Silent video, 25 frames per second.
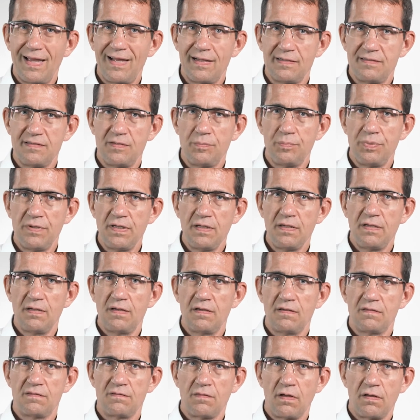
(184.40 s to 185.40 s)
LTP
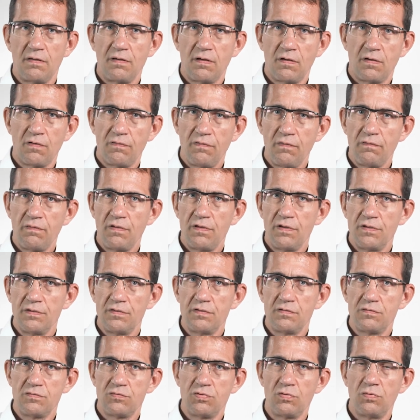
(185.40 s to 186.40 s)
is not the
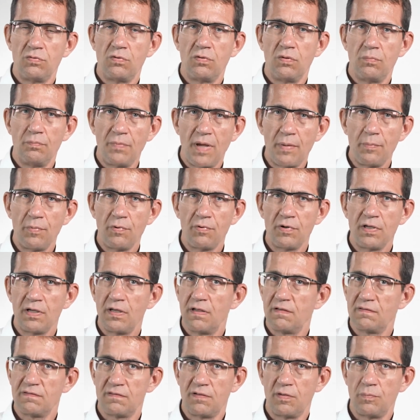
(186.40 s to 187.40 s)
equivalent to memory,
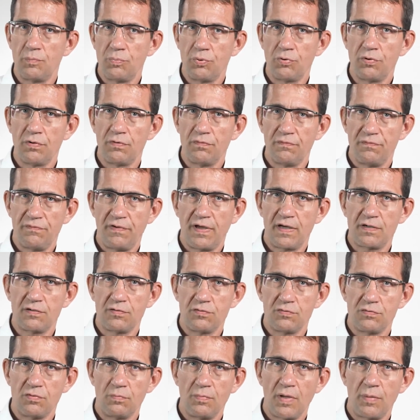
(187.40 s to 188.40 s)
it's an important
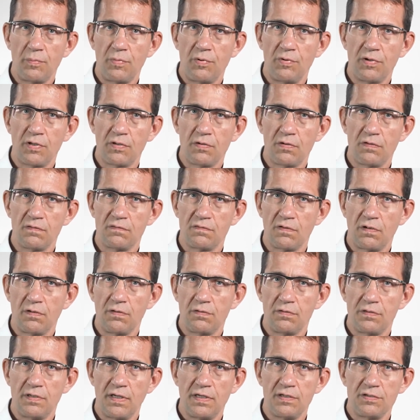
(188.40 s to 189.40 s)
factor to memory
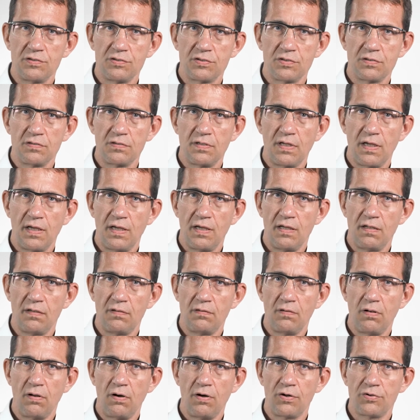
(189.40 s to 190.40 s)
consolidation
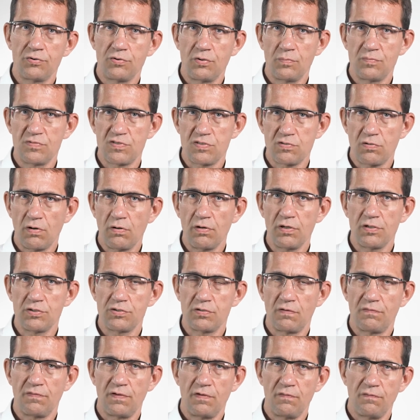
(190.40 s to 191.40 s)
and long-term storage
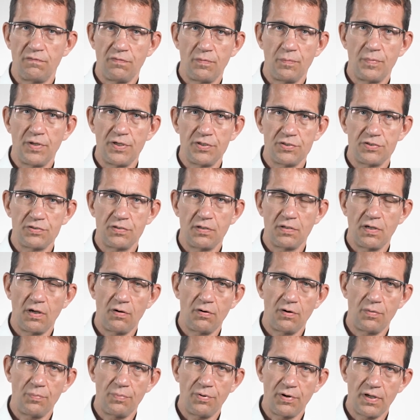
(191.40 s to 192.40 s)
of information in
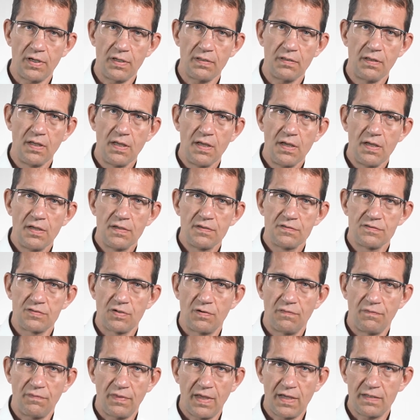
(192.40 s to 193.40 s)
our brain. So
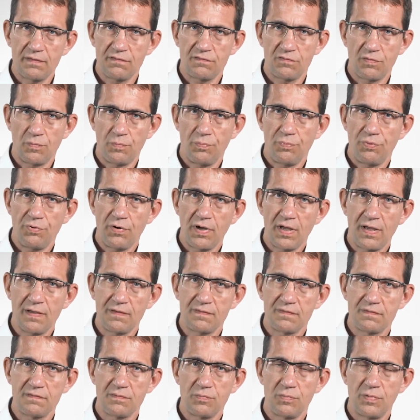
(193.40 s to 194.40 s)
if that's
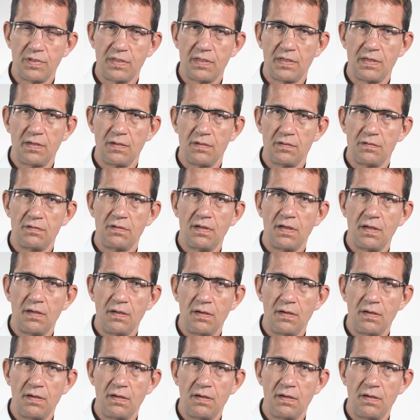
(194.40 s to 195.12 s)
suppressed, we could